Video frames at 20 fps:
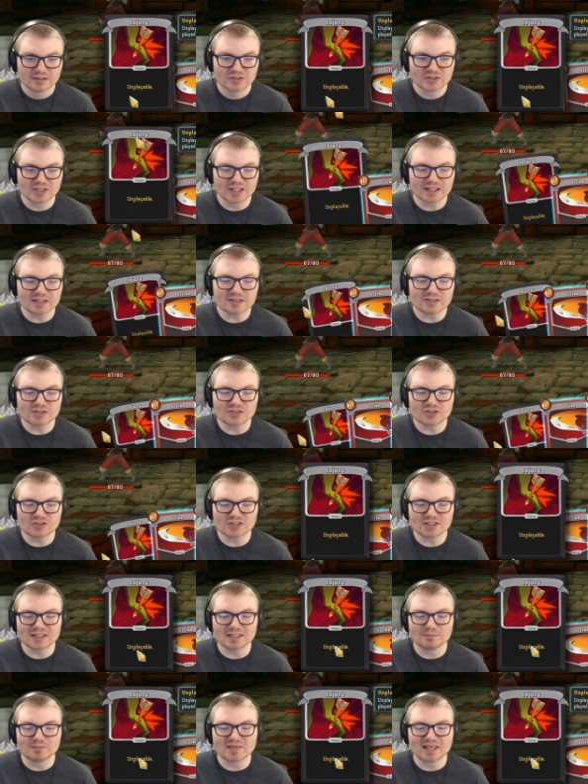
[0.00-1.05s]
See, this is
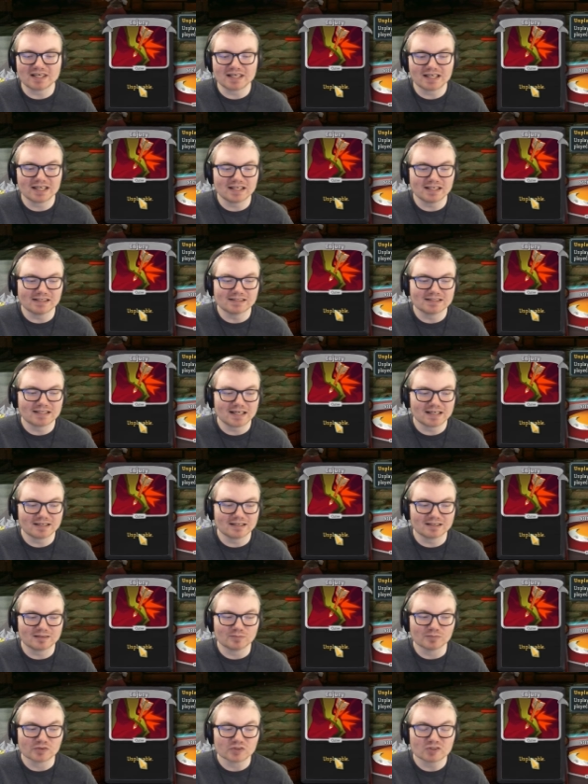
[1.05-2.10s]
just in my hand taking
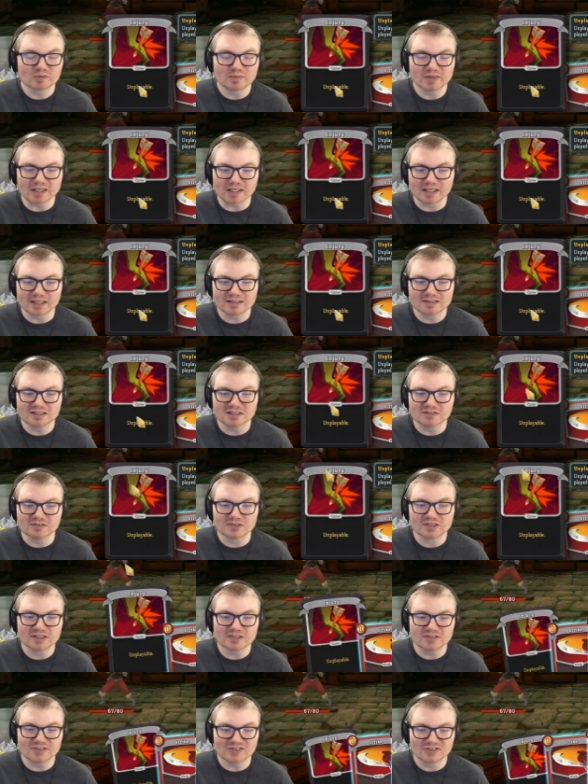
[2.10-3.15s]
up a spot, too.
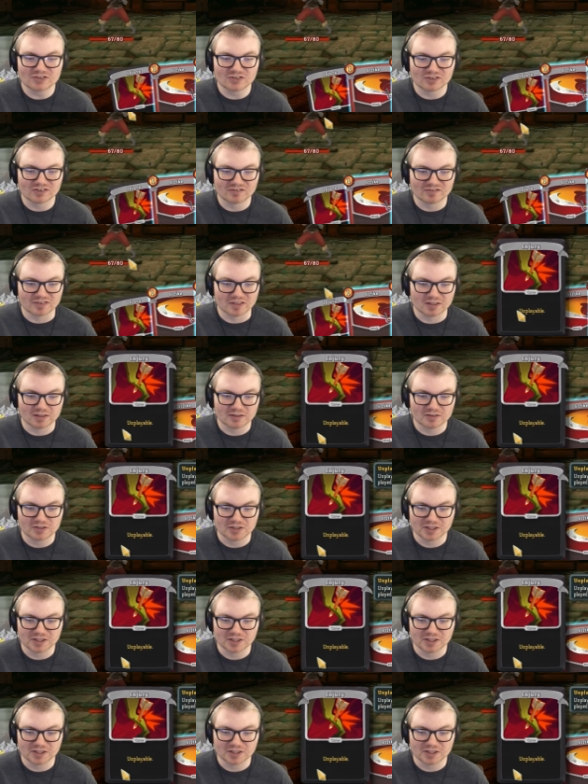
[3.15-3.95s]
This is your fault,